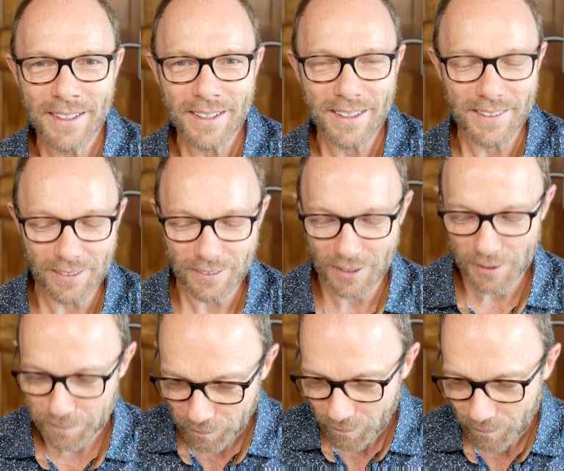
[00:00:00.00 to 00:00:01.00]
And they said,
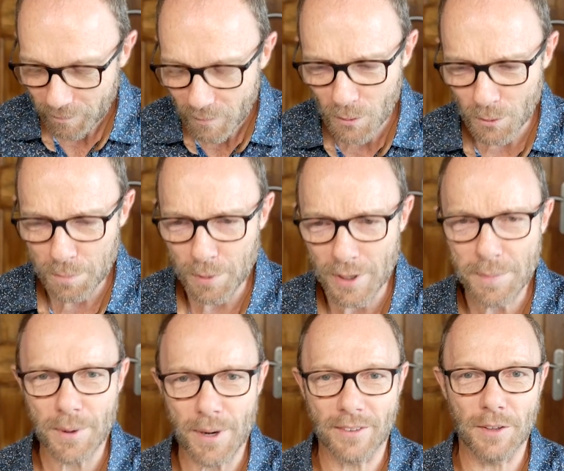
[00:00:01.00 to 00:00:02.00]
"Well,
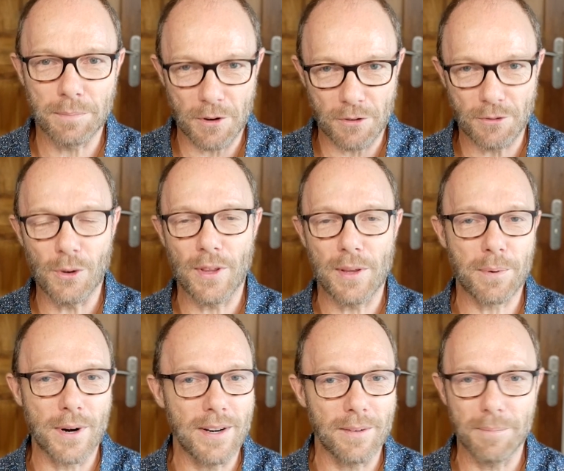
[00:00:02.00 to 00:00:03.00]
pre-press is before they
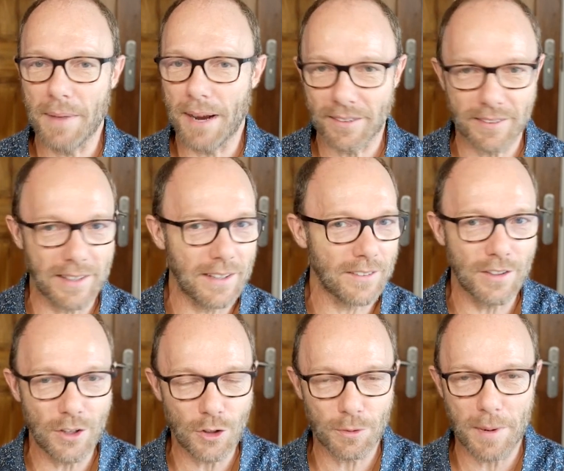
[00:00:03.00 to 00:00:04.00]
print magazines and
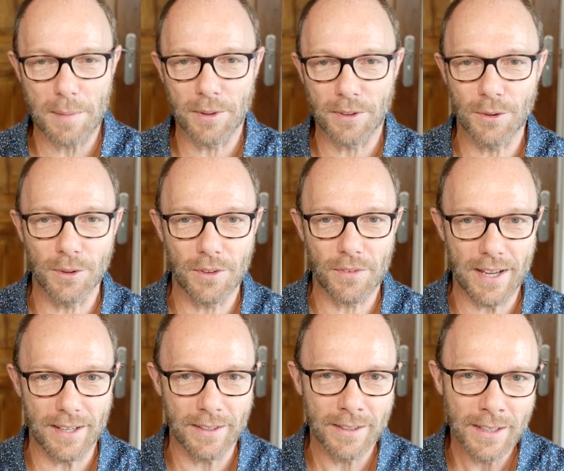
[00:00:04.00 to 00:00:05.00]
newspapers and all of that.